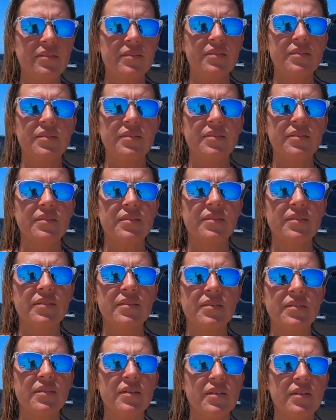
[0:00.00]
some of the
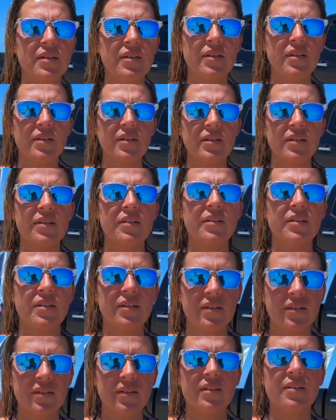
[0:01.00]
reasons that you like,
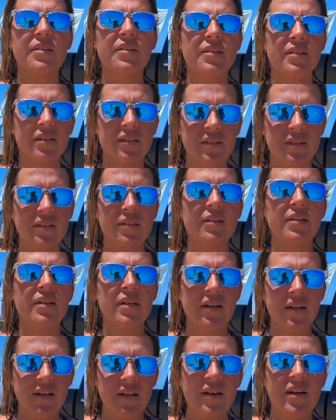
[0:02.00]
you know, tackling this
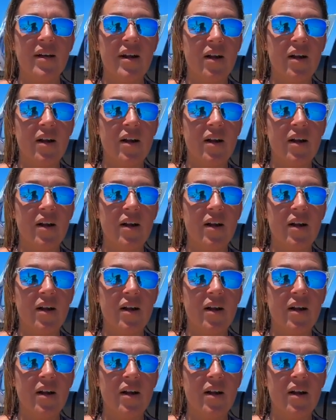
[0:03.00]
area?